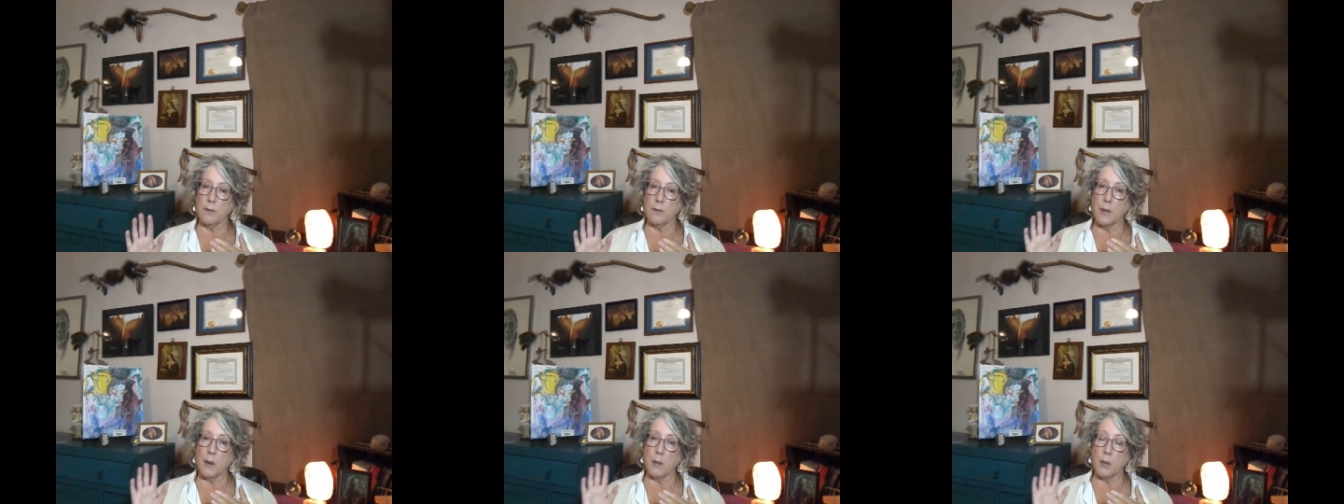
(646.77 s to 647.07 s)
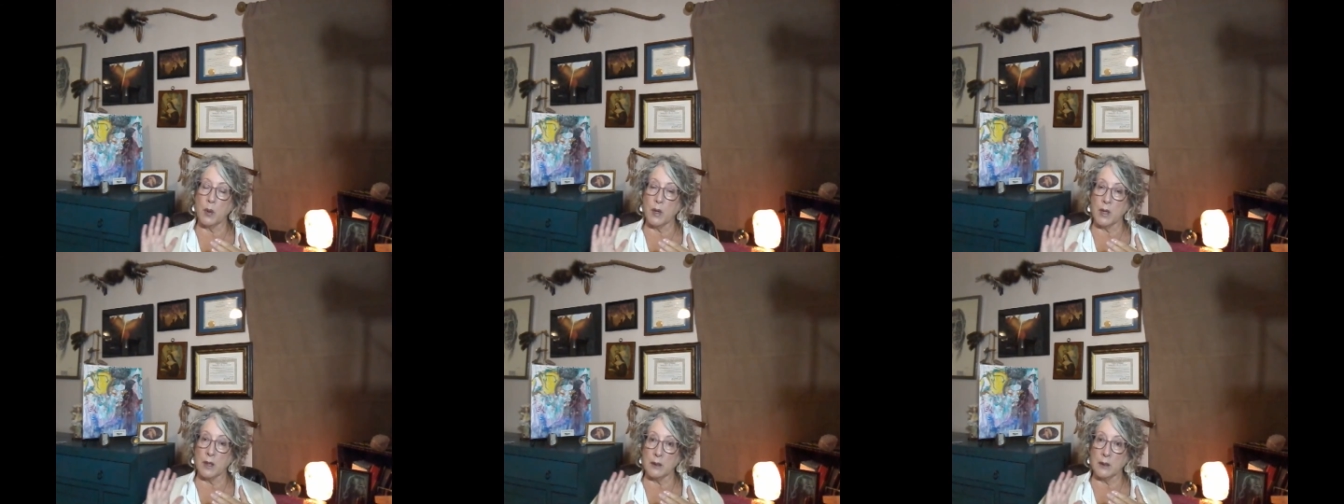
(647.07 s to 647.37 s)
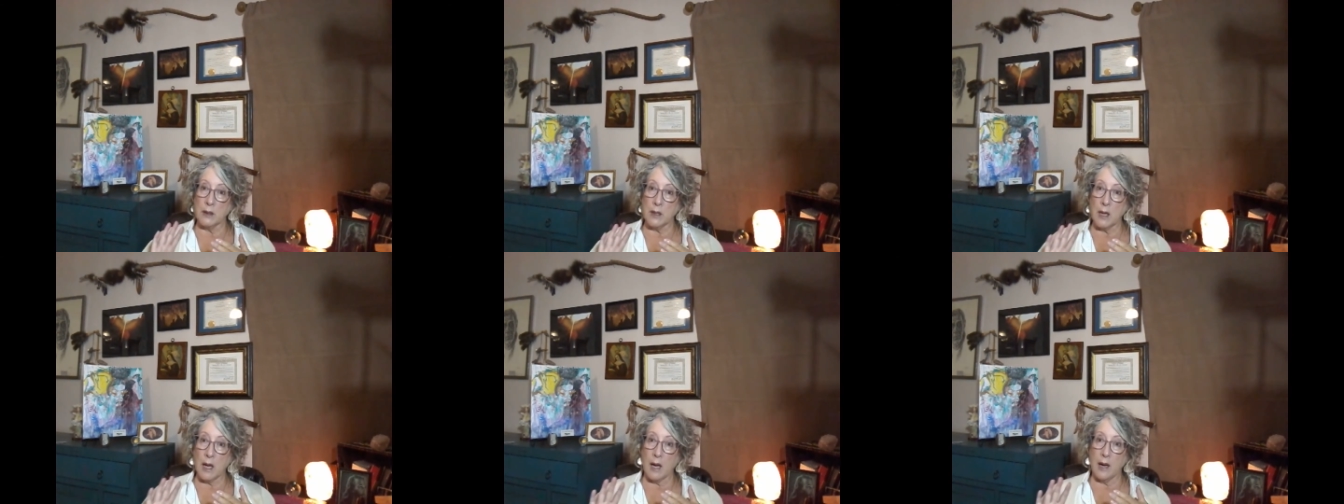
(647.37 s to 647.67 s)
memory
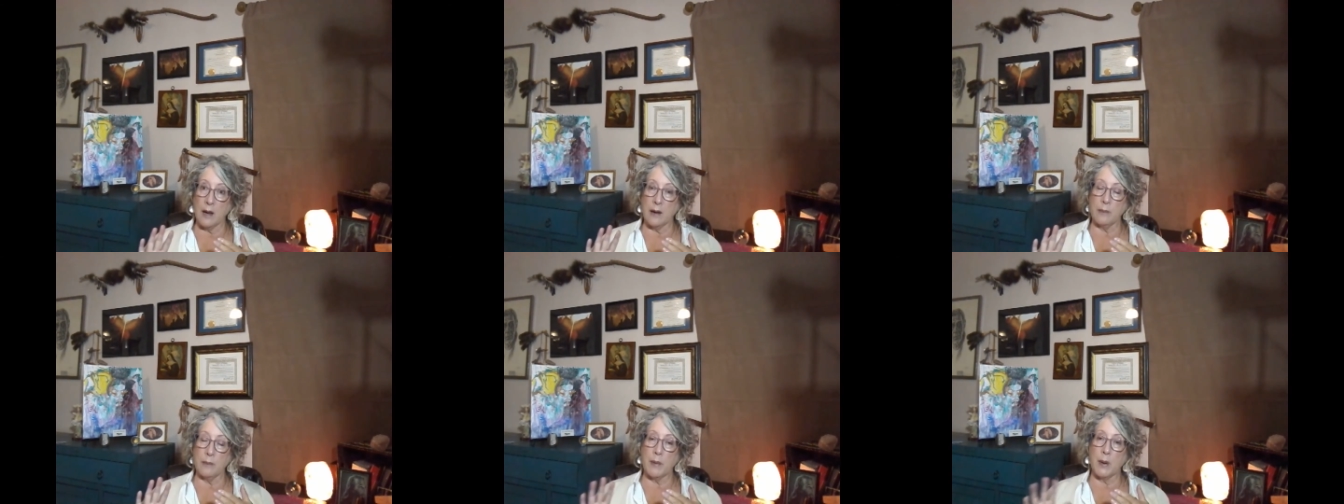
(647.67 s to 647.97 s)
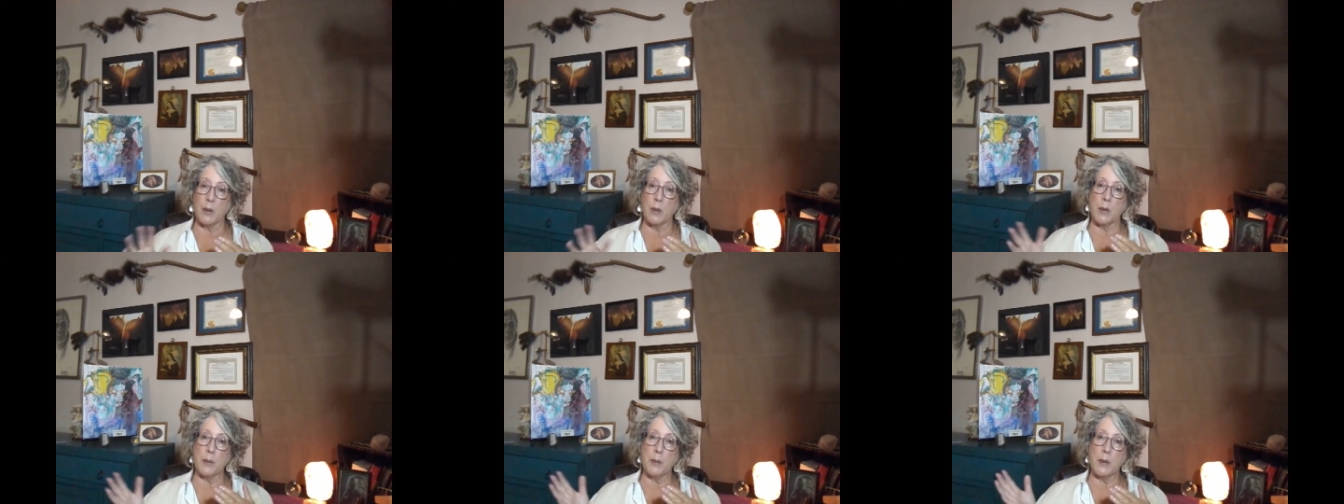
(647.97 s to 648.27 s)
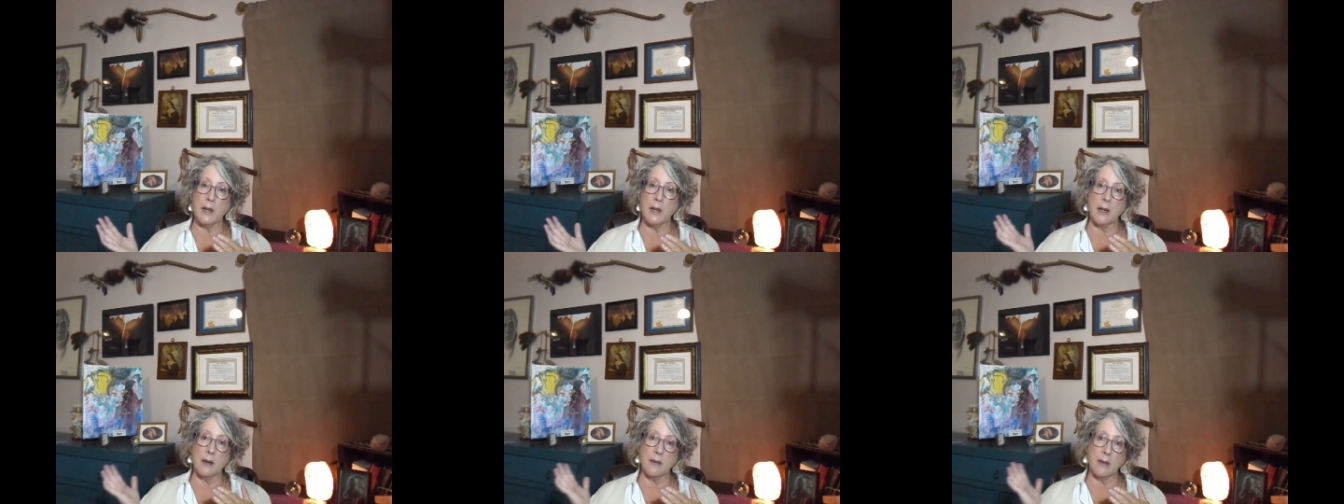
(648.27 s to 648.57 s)
alive by
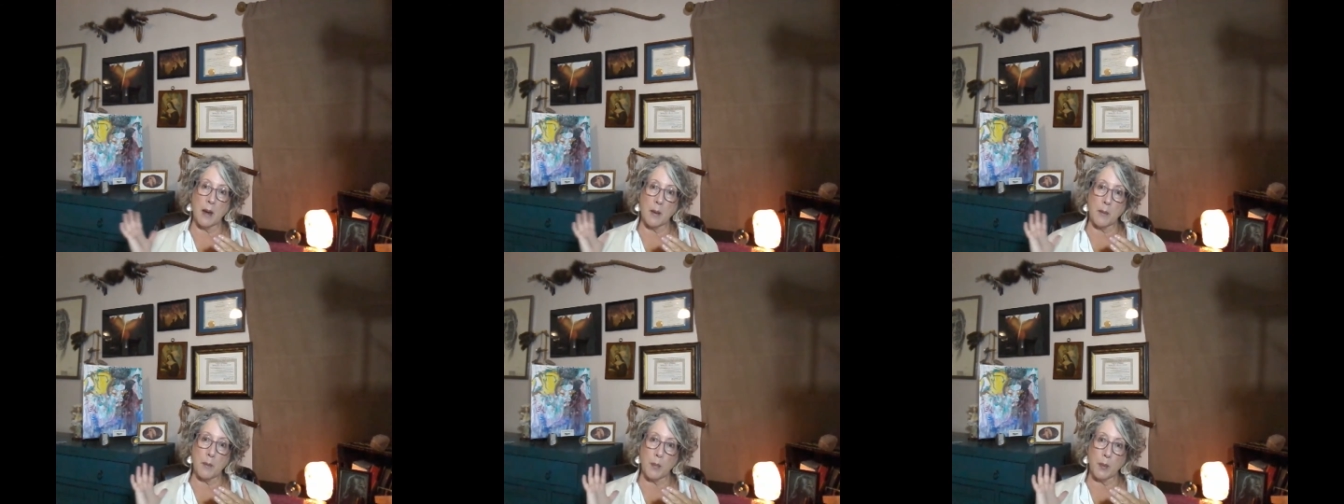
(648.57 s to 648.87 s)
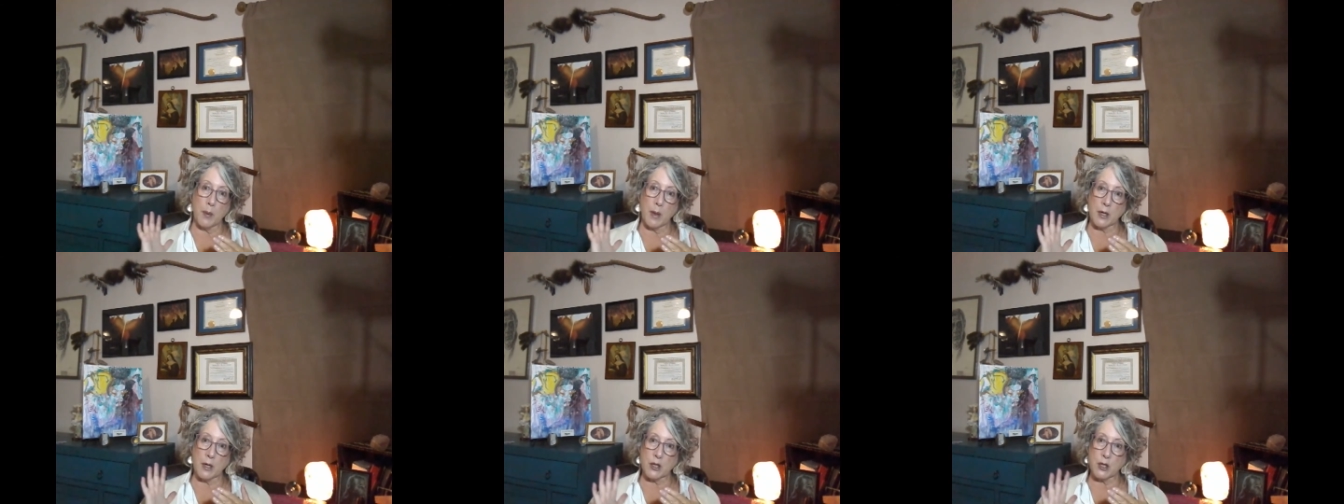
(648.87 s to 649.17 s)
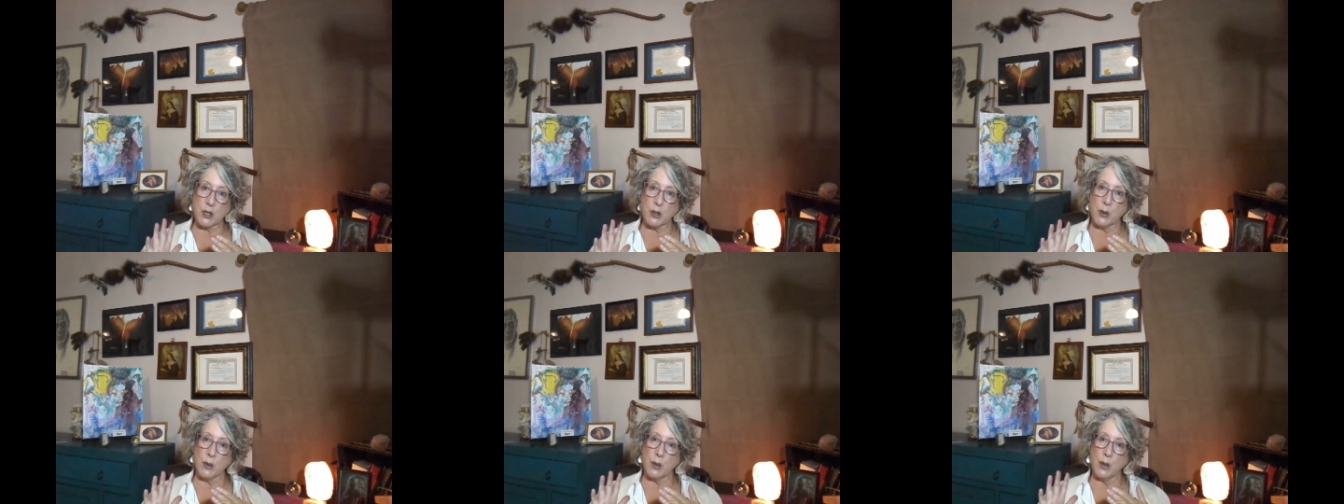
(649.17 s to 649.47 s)
repeating that
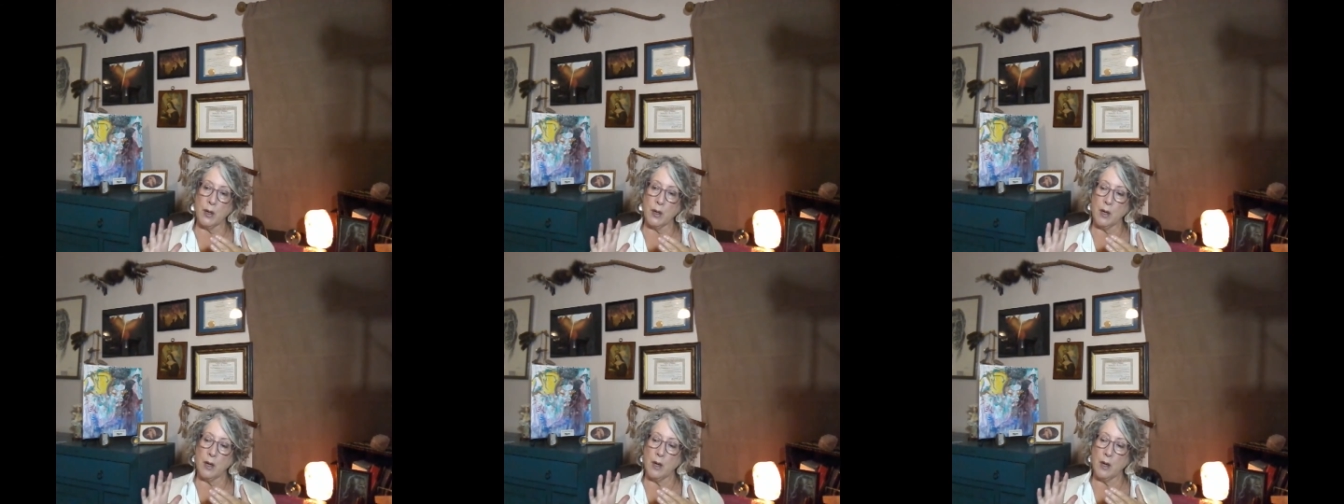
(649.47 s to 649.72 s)
pressure